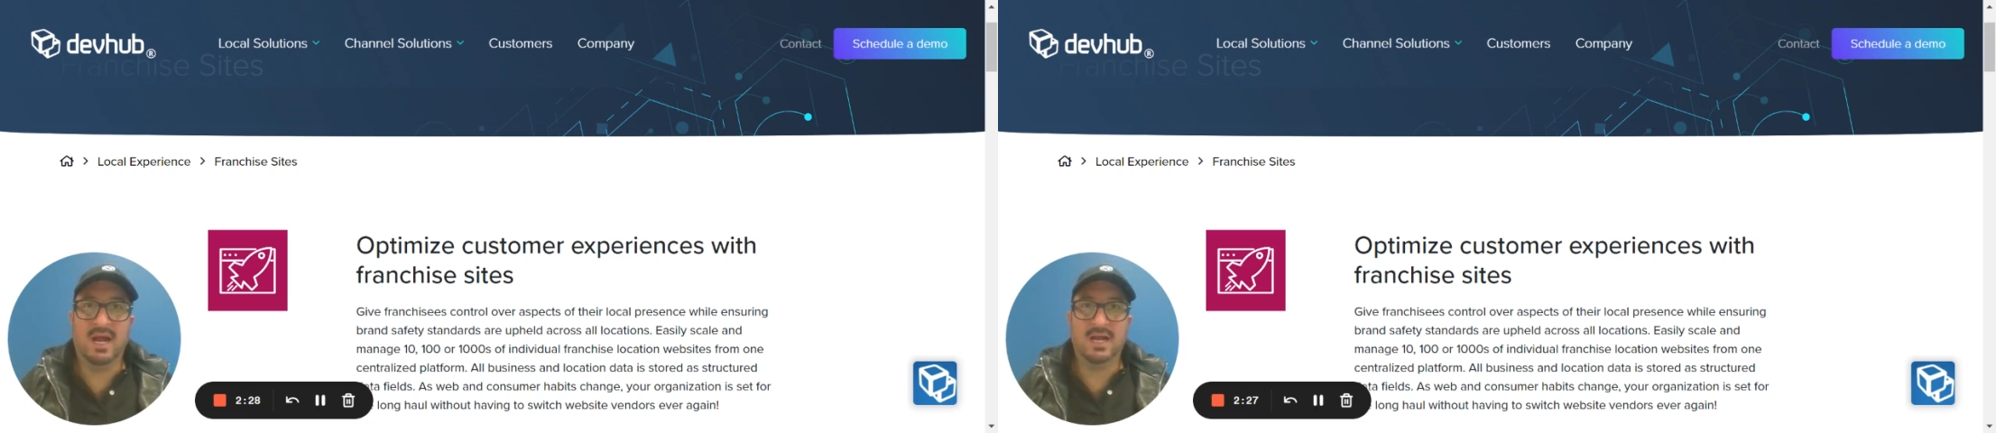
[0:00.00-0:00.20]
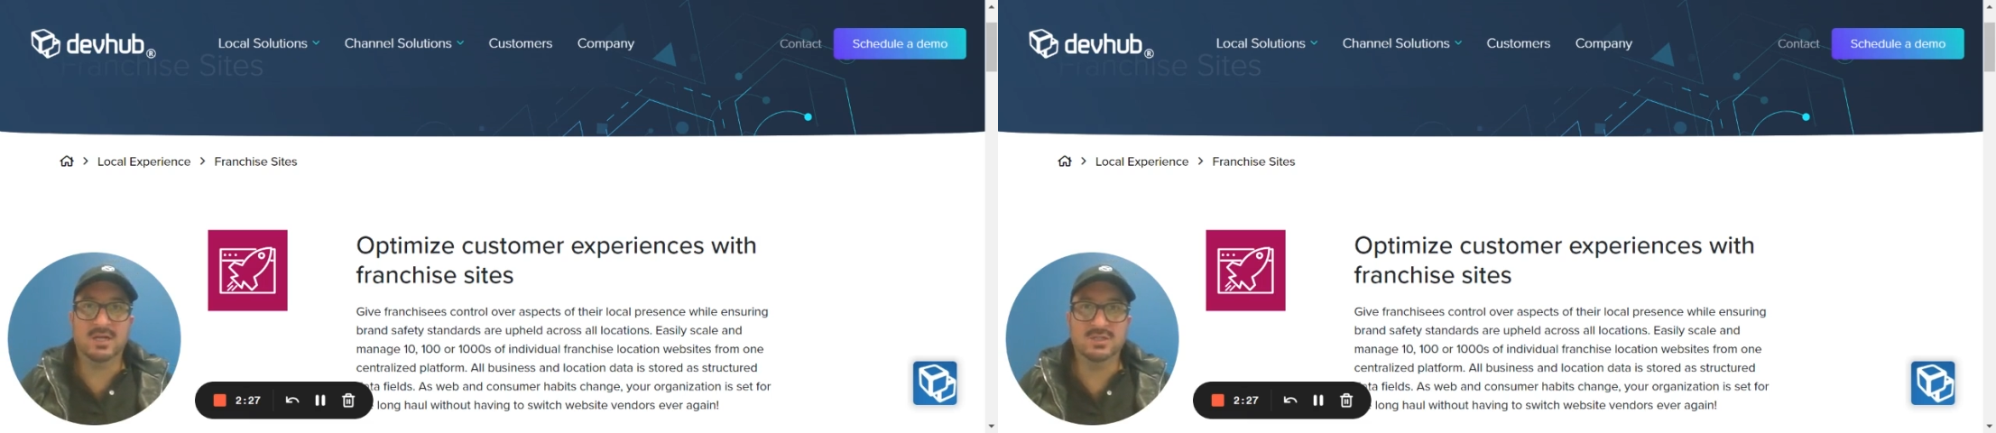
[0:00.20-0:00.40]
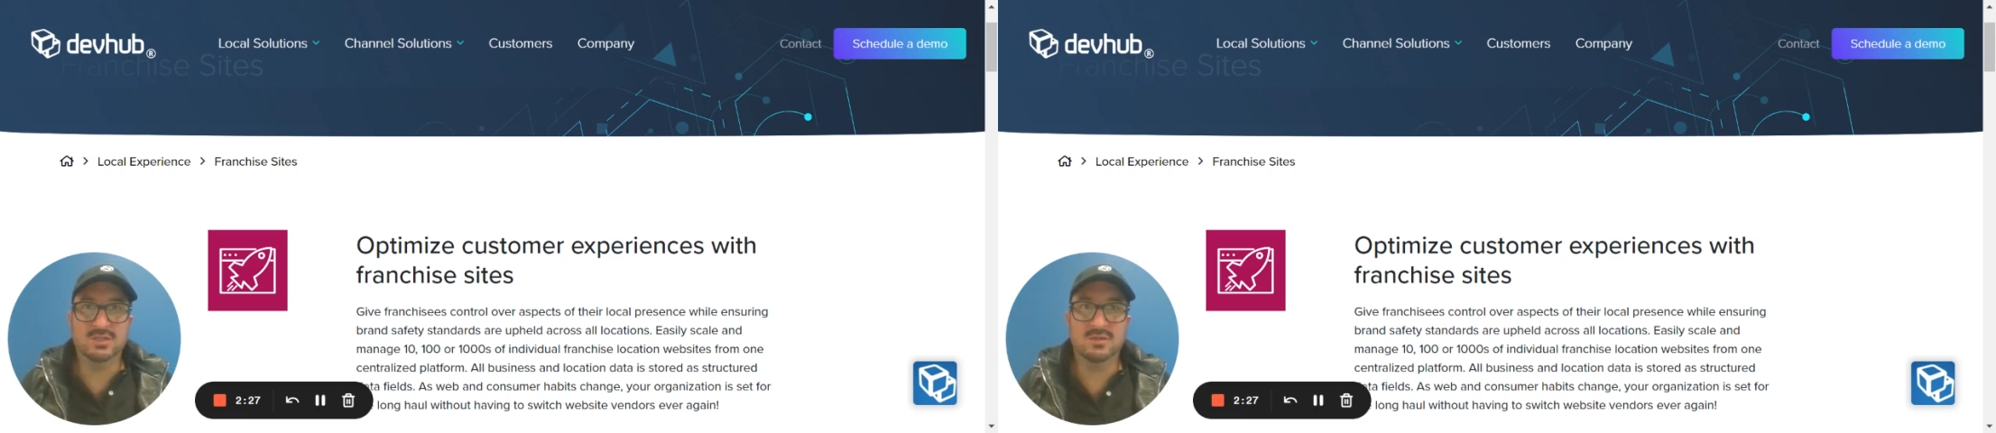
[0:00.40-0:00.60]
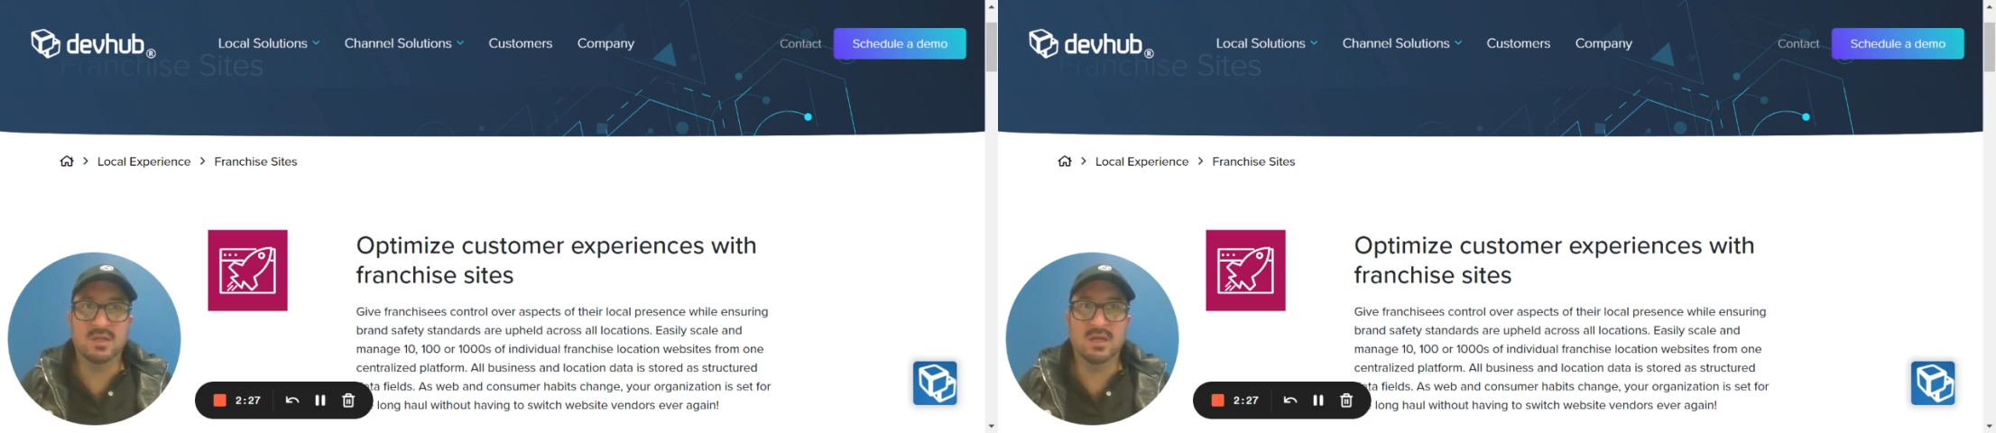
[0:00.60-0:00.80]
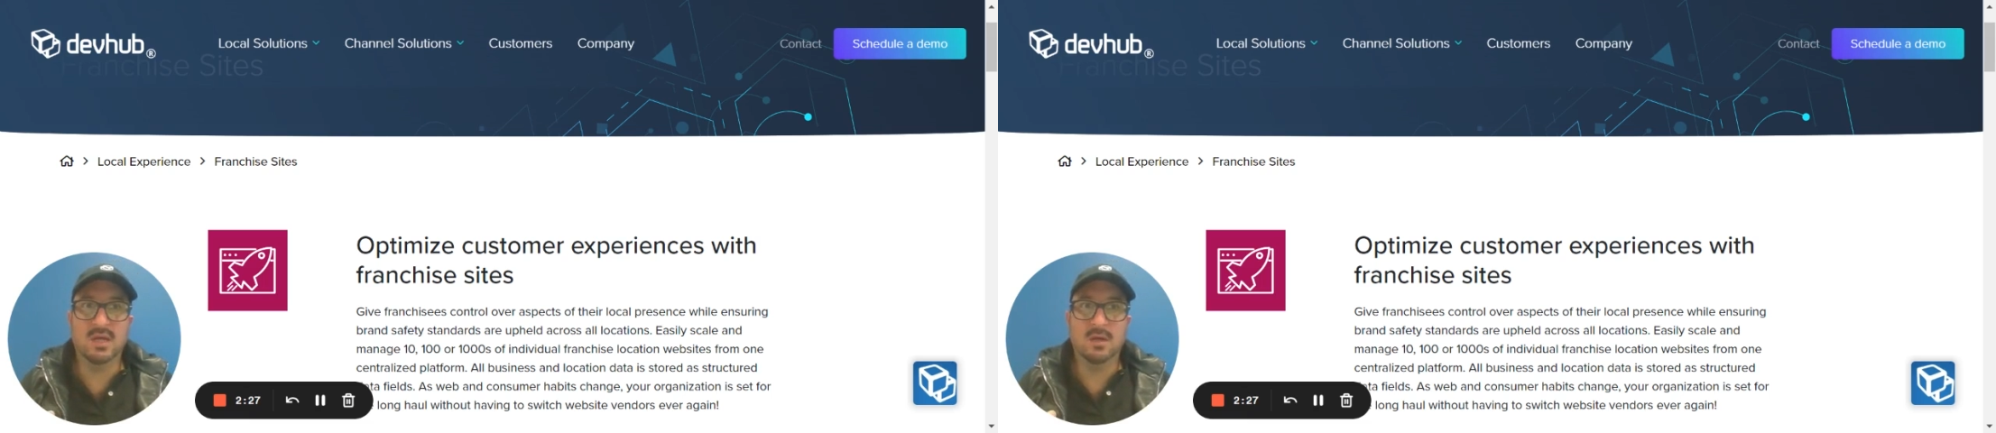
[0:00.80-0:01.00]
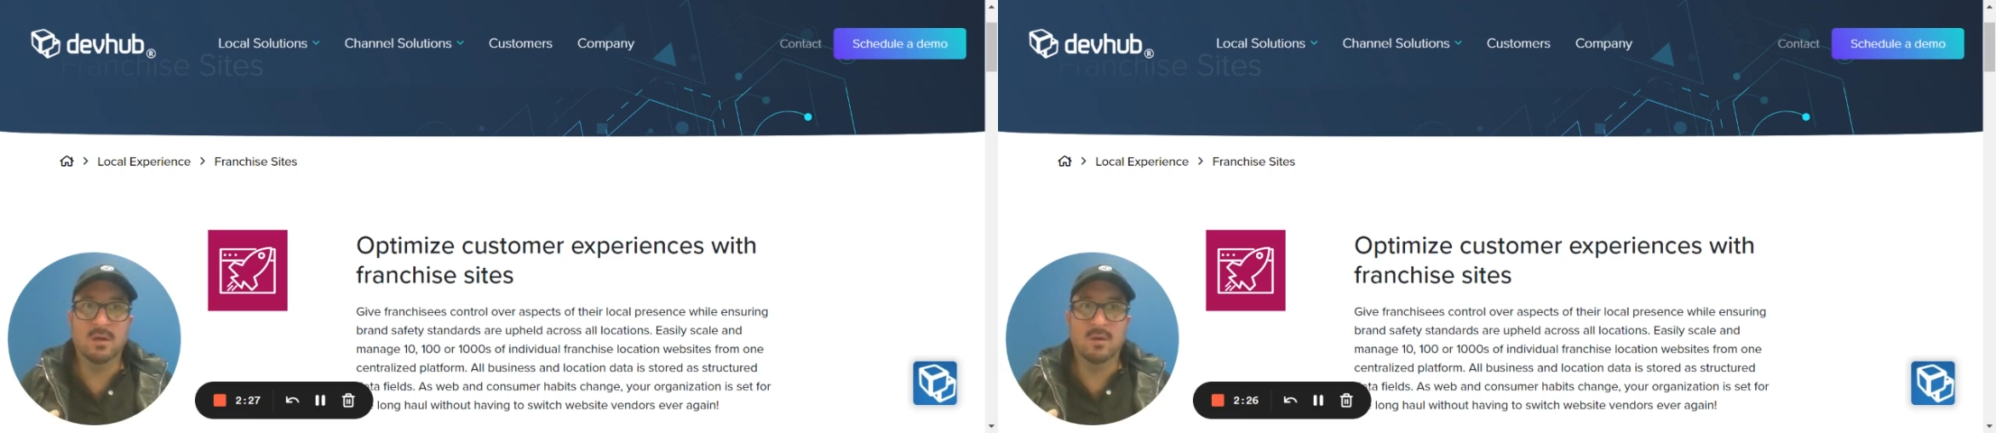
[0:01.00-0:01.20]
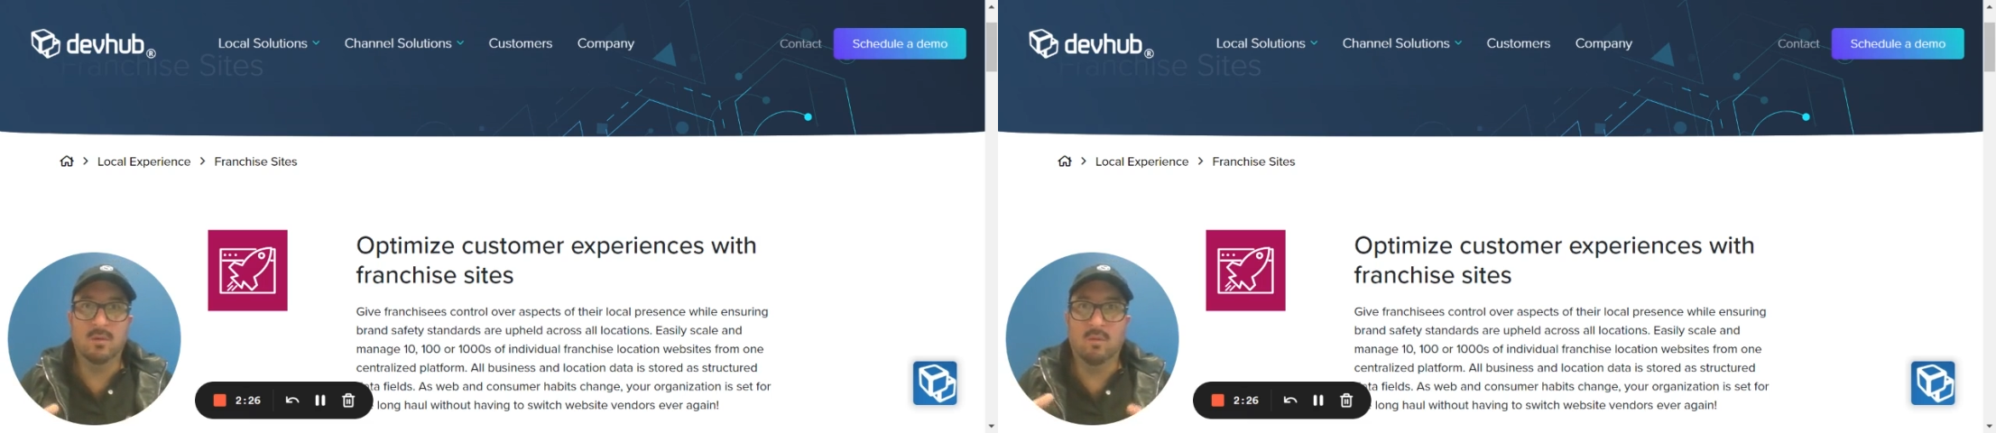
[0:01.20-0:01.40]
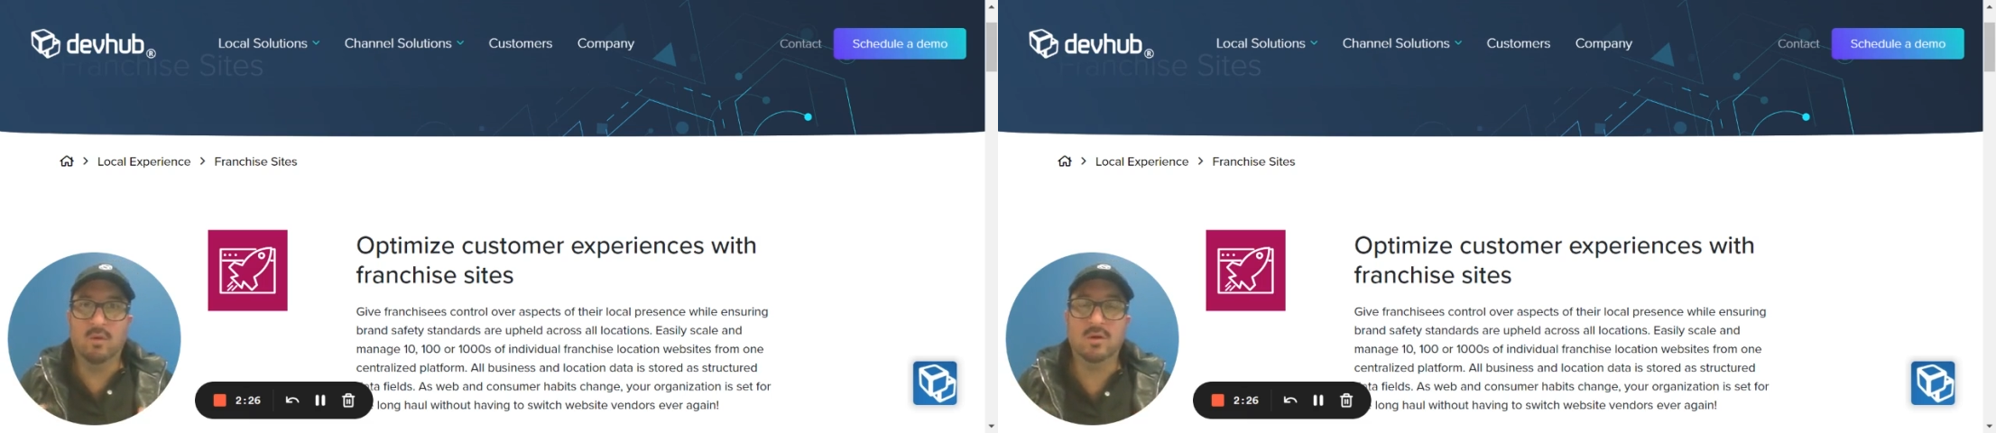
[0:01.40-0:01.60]
actually
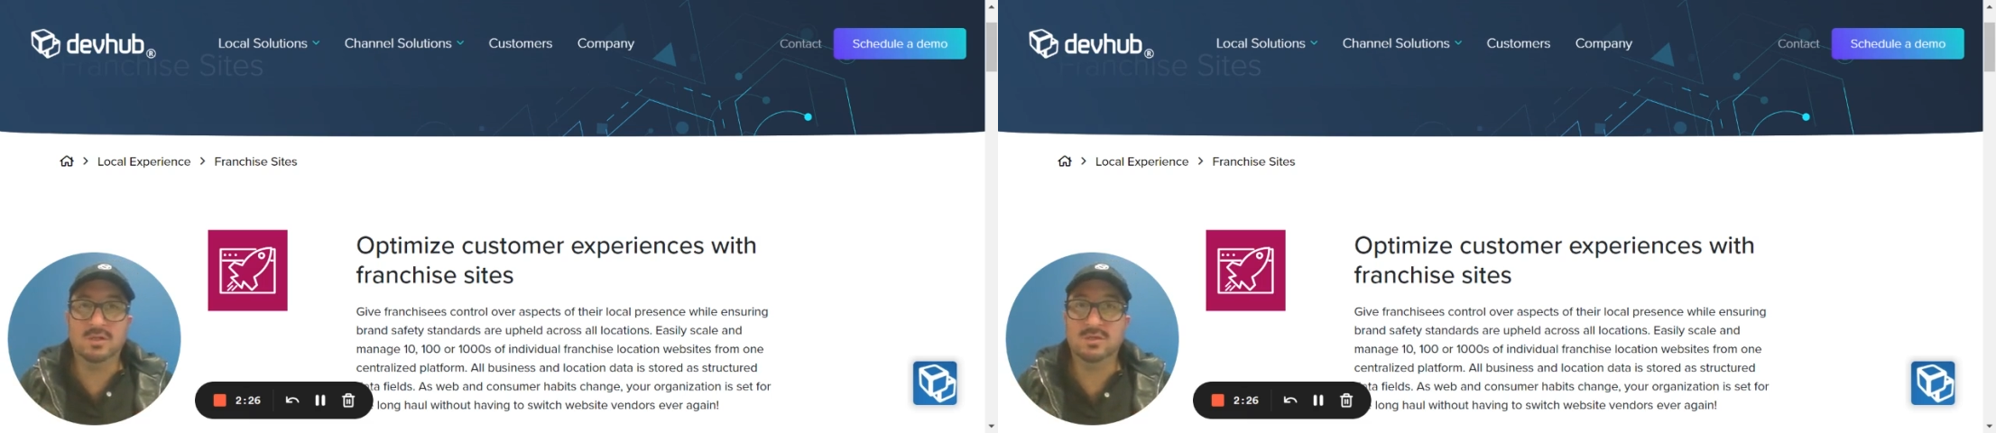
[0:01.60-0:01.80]
works.